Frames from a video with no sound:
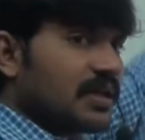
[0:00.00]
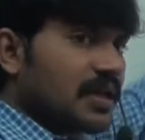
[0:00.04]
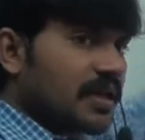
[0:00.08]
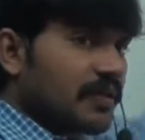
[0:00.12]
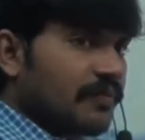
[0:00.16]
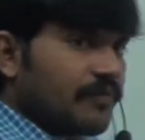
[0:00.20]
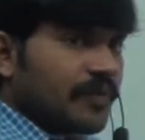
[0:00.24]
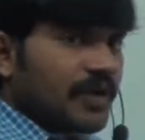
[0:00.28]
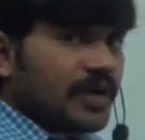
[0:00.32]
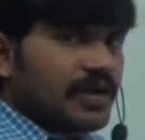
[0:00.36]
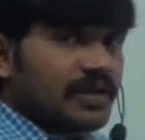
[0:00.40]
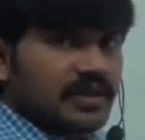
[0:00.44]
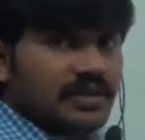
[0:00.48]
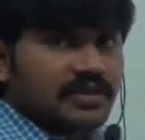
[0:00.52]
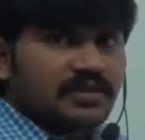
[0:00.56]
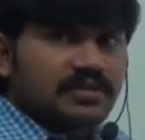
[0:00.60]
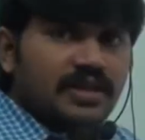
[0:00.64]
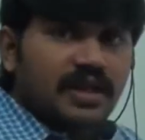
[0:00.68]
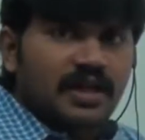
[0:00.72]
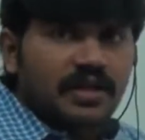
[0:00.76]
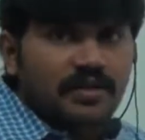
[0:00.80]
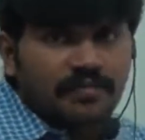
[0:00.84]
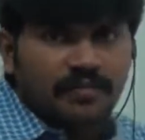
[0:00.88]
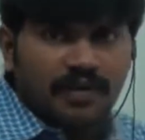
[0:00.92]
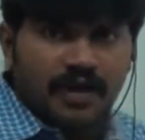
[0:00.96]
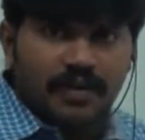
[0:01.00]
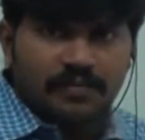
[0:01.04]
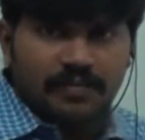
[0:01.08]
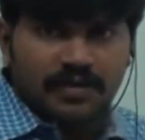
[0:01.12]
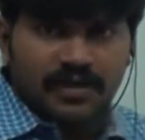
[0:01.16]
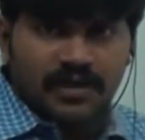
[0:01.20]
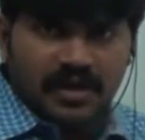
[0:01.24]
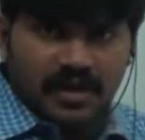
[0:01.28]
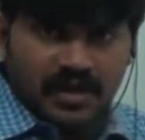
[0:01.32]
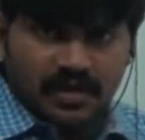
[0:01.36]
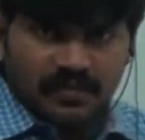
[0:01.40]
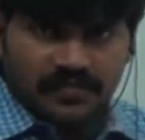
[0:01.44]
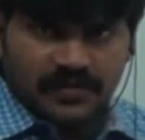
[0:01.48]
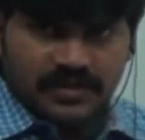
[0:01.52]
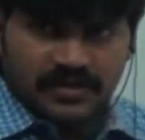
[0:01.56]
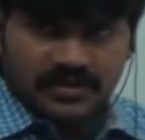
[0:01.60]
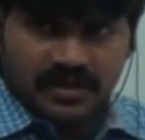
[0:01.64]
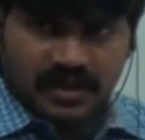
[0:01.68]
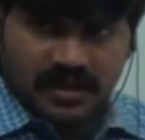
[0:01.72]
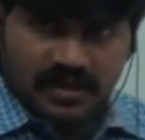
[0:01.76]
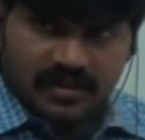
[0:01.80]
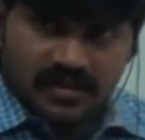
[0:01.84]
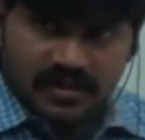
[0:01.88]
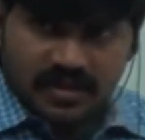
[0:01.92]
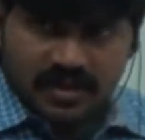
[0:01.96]
defined inside map
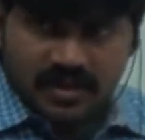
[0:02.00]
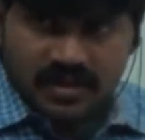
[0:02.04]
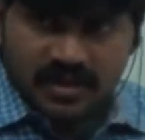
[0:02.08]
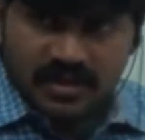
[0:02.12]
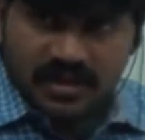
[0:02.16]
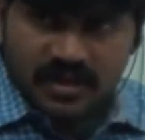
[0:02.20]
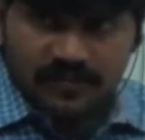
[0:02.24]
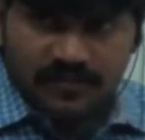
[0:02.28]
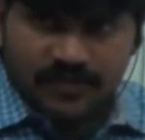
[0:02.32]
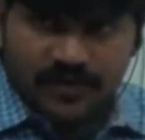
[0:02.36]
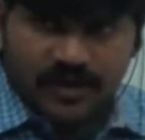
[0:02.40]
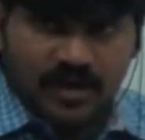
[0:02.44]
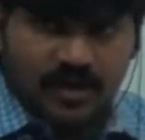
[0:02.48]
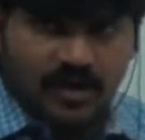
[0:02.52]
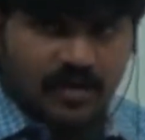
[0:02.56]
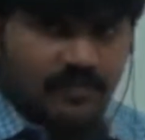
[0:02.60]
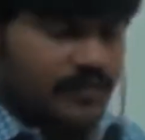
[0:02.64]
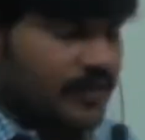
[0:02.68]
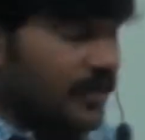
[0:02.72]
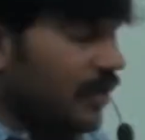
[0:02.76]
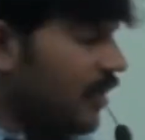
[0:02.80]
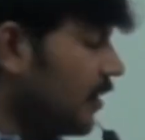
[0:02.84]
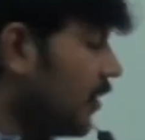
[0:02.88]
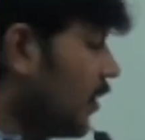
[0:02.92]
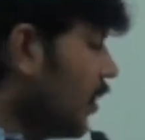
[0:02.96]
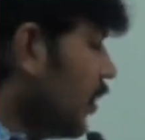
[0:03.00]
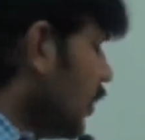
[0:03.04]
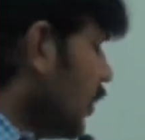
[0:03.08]
interface, right? Clear for all of you, right?